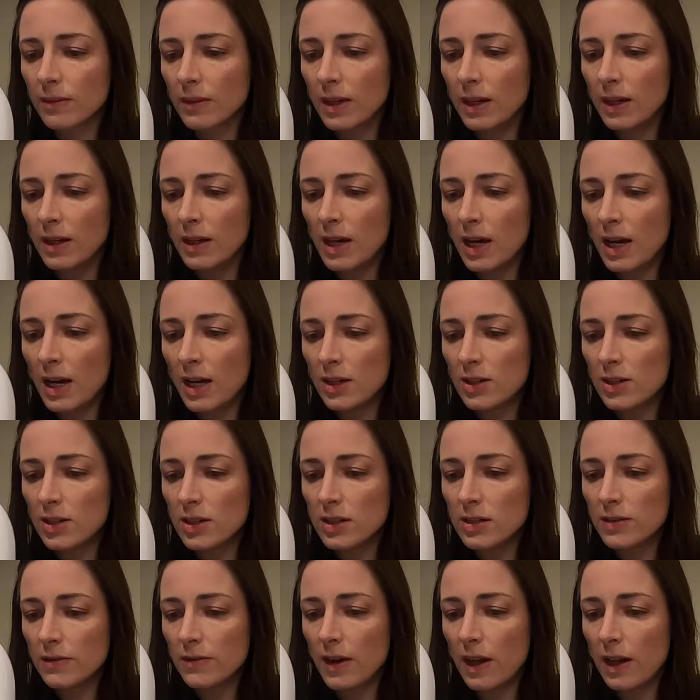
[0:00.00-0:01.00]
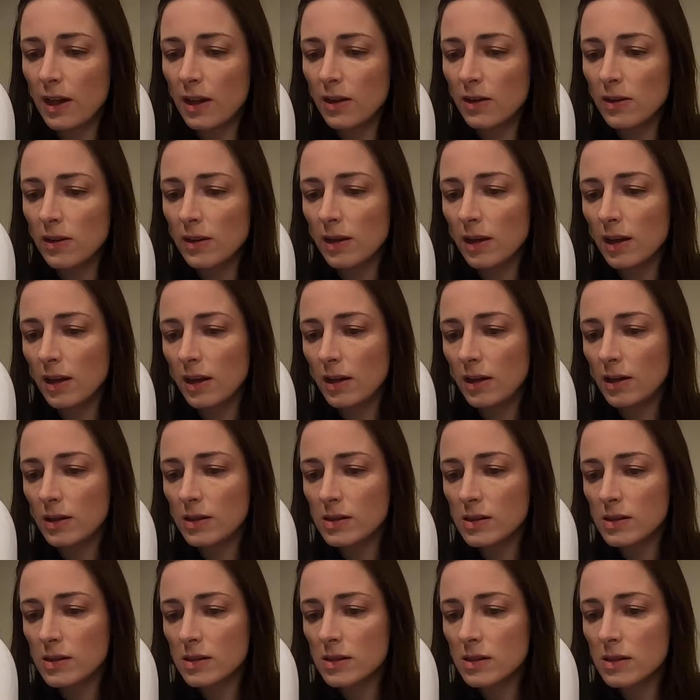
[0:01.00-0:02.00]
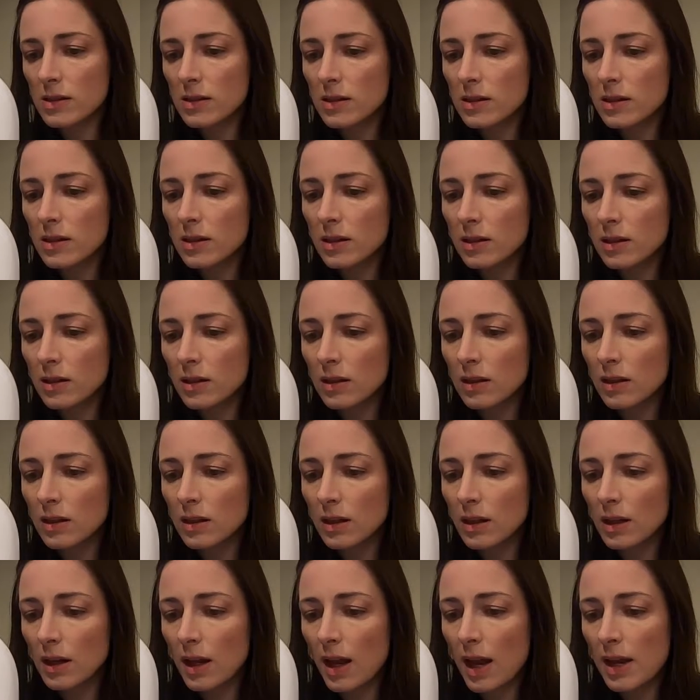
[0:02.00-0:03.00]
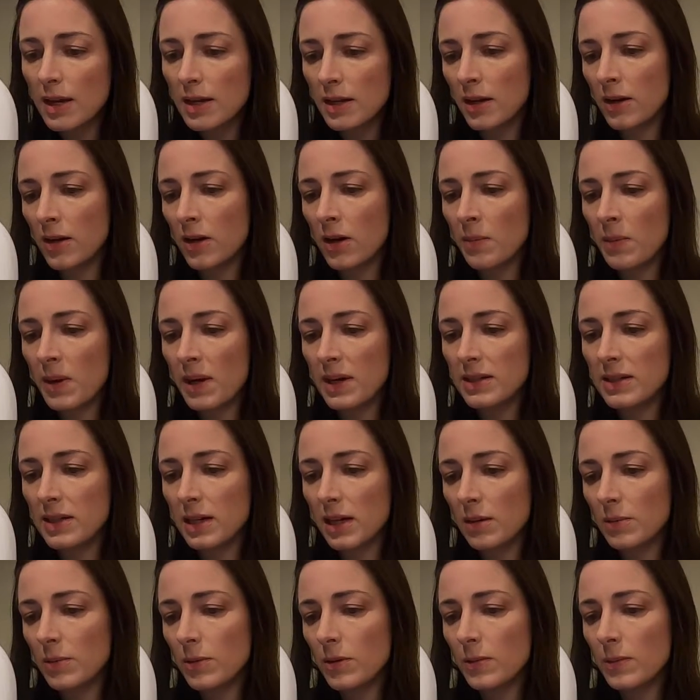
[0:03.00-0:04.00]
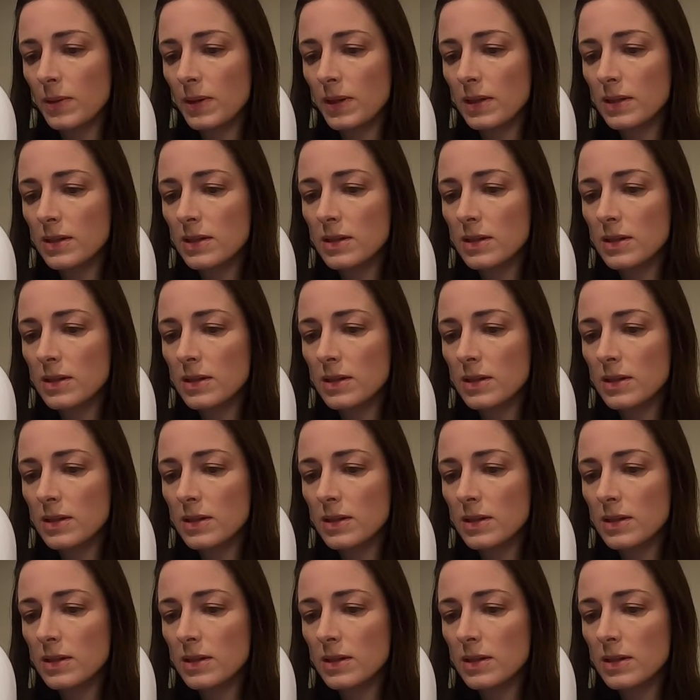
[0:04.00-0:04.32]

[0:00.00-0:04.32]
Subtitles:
And I just follow the lines like I did on my sample piece.